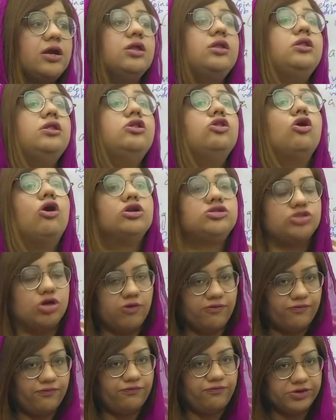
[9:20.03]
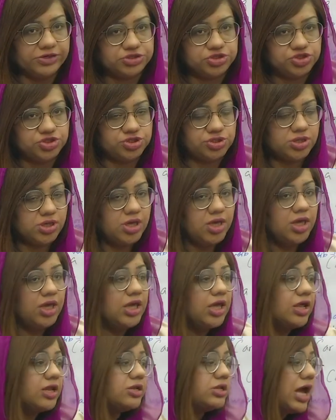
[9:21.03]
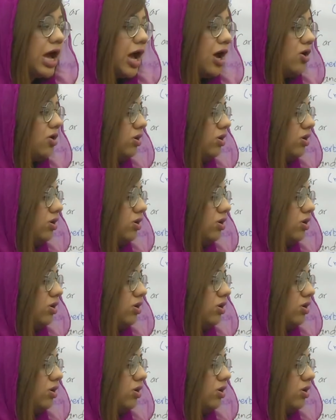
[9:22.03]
are a lot of fish. Now,